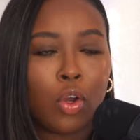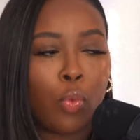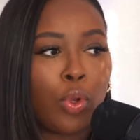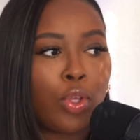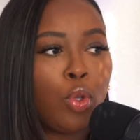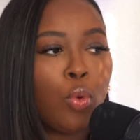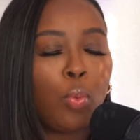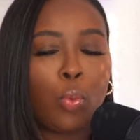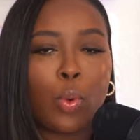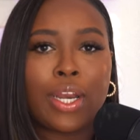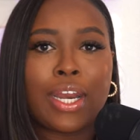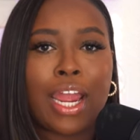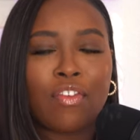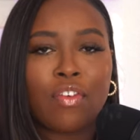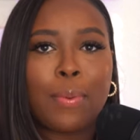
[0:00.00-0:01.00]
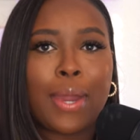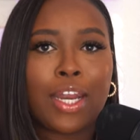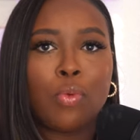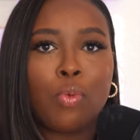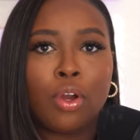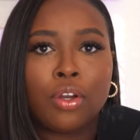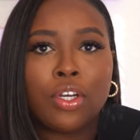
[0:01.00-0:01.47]
When everybody
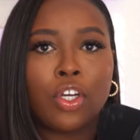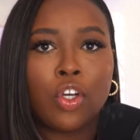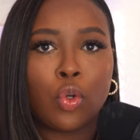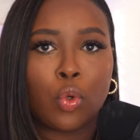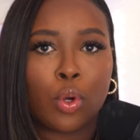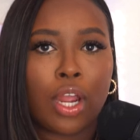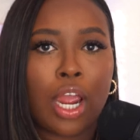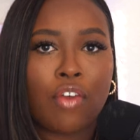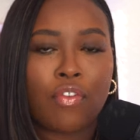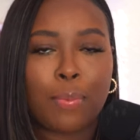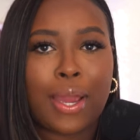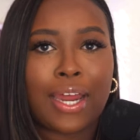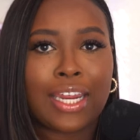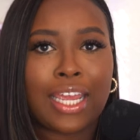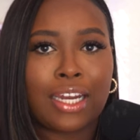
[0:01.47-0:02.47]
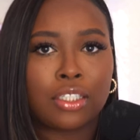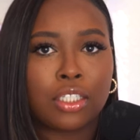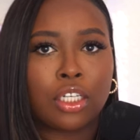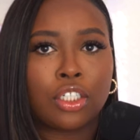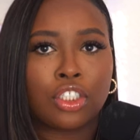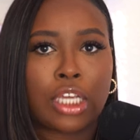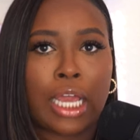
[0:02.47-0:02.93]
walked in the door, everybody had to
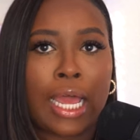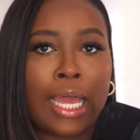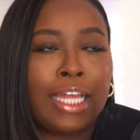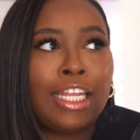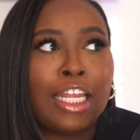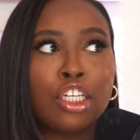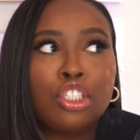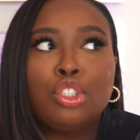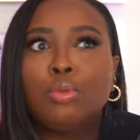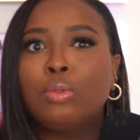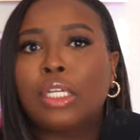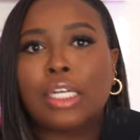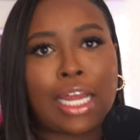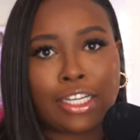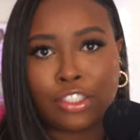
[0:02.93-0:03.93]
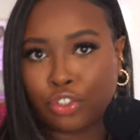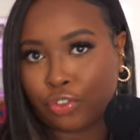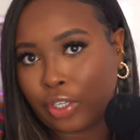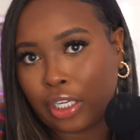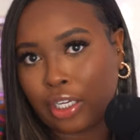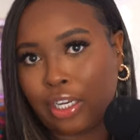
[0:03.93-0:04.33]
take a shot unless you did not drink.